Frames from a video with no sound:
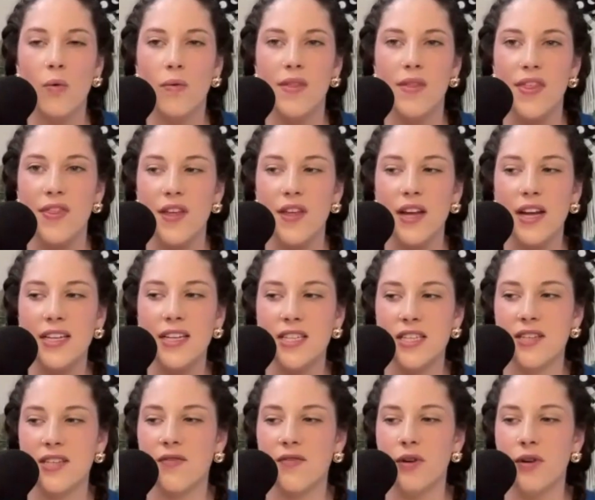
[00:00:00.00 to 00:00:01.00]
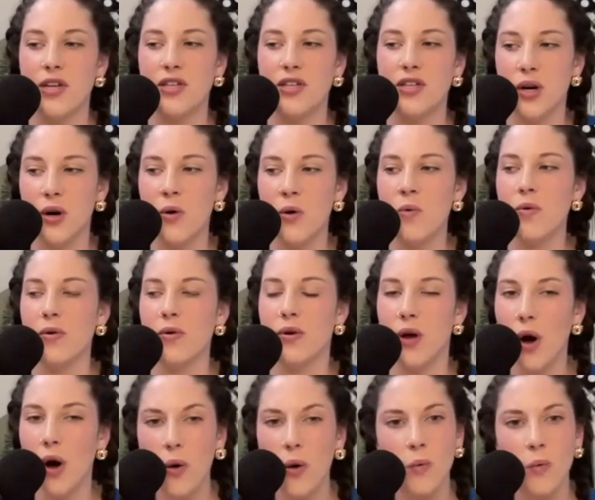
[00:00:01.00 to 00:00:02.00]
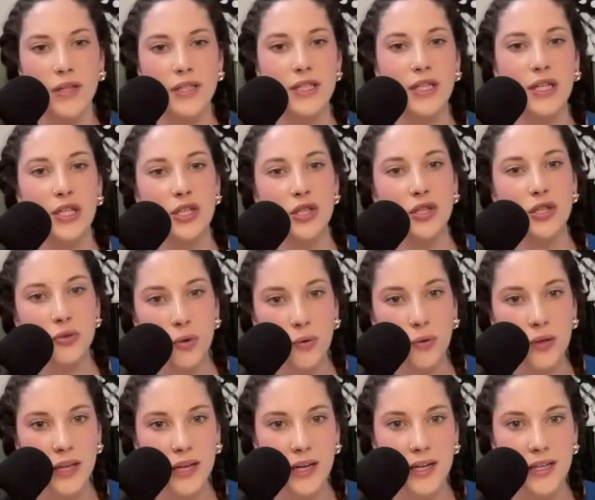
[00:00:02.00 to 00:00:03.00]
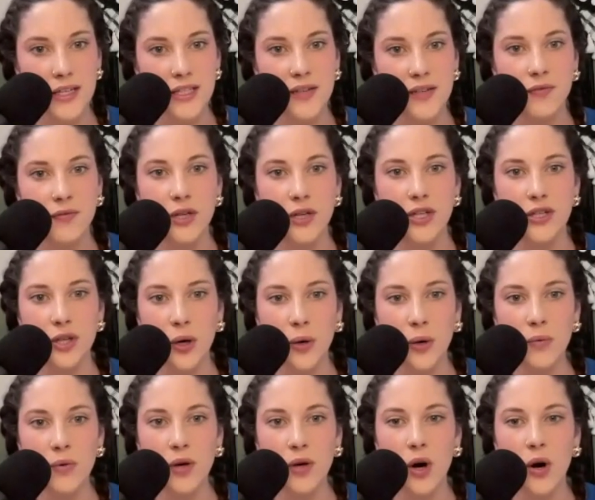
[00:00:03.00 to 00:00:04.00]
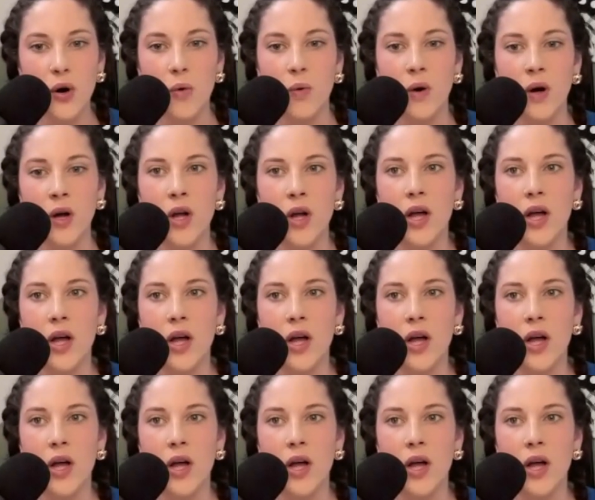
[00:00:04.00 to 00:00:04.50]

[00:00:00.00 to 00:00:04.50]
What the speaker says: The thing is if we don't know what's controlling us, if we don't know